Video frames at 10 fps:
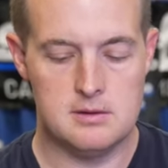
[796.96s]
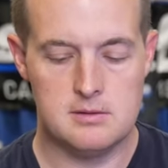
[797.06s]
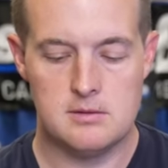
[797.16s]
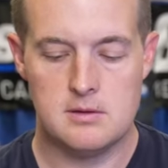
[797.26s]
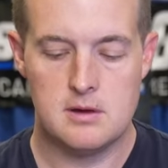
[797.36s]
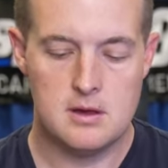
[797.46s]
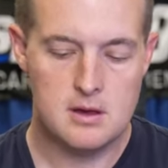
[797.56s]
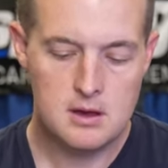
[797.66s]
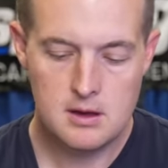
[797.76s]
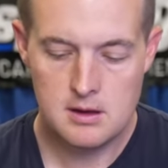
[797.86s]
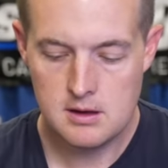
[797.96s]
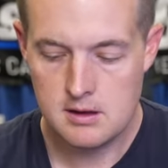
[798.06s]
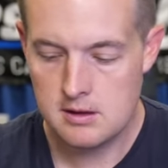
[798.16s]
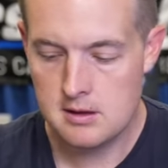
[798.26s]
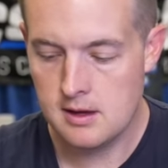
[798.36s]
you got those ones still to go.
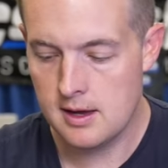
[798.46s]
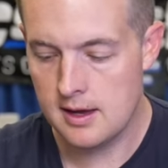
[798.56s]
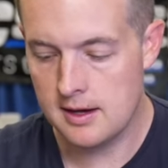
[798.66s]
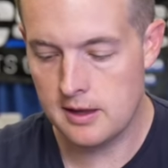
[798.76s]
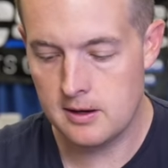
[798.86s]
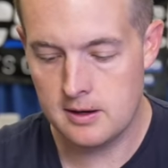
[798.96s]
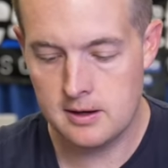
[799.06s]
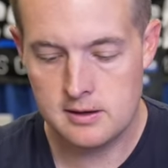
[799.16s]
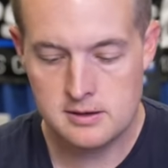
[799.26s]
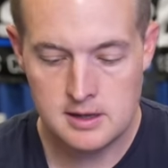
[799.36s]
Uh, another,